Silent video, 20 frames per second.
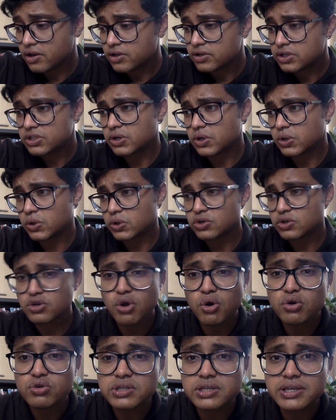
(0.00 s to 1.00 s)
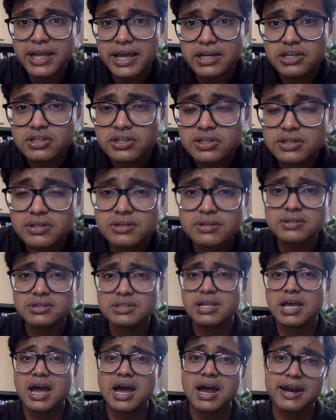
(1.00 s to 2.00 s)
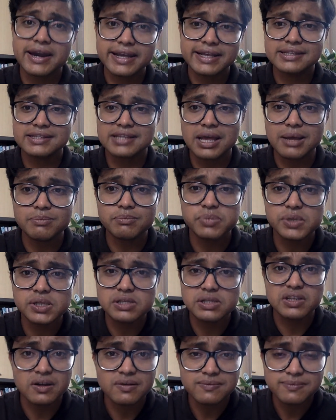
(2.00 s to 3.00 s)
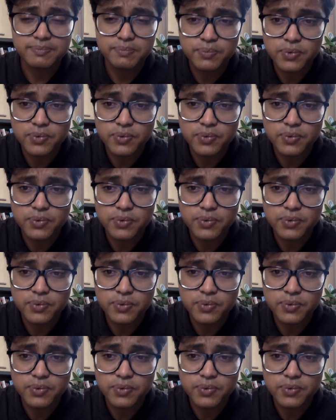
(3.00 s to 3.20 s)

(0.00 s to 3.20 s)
So shows in actions are examples of